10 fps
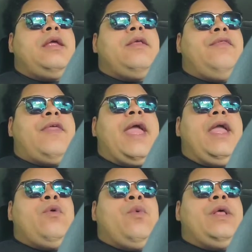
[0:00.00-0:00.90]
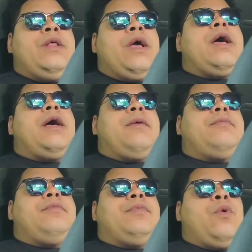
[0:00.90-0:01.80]
They will
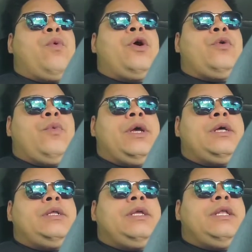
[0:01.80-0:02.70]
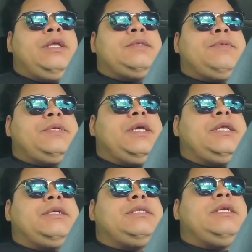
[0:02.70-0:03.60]
come. The word will in this
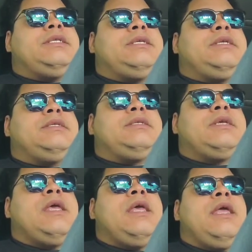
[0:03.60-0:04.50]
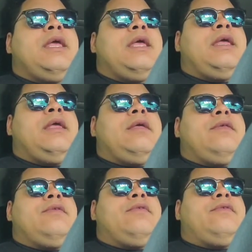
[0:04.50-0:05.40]
particular sentence
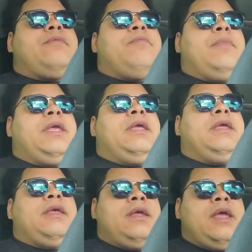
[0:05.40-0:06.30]
is me